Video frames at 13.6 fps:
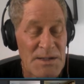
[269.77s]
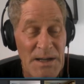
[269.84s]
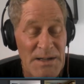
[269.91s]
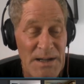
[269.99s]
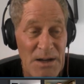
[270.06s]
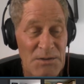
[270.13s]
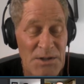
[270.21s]

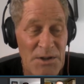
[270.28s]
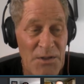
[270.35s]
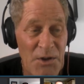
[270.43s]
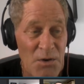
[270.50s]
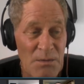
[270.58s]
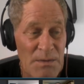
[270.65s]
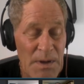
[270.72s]
sent out to
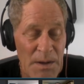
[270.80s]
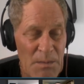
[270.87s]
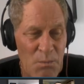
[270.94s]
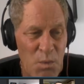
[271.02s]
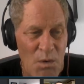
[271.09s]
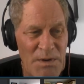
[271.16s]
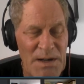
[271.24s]

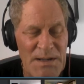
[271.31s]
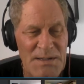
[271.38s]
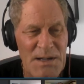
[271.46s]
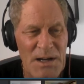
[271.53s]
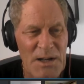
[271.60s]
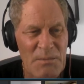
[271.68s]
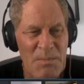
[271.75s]
it won't
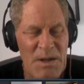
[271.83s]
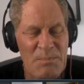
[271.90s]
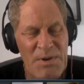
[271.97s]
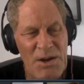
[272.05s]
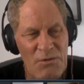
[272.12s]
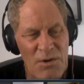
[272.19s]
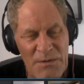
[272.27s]
necessarily be
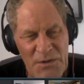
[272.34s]
peer